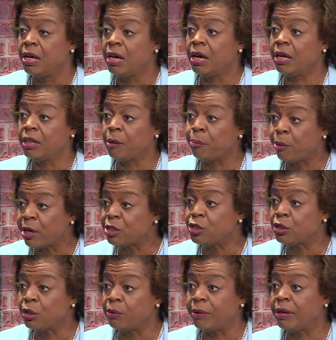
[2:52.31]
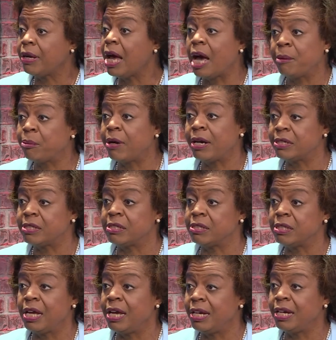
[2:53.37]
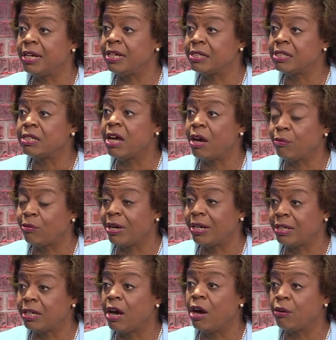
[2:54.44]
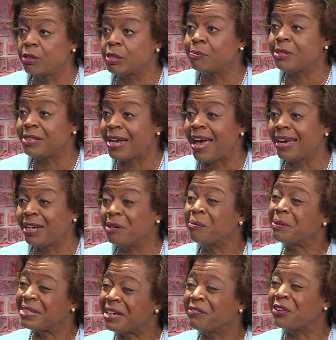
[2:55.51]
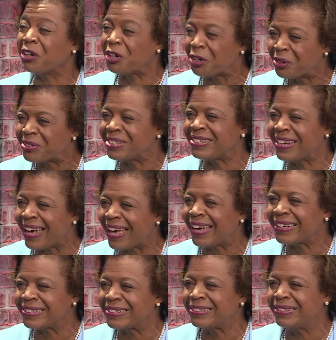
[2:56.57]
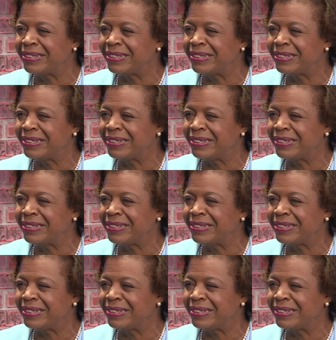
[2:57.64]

uh, the pressure around high prices, and it is not right. Congress must act and must have the courage to act.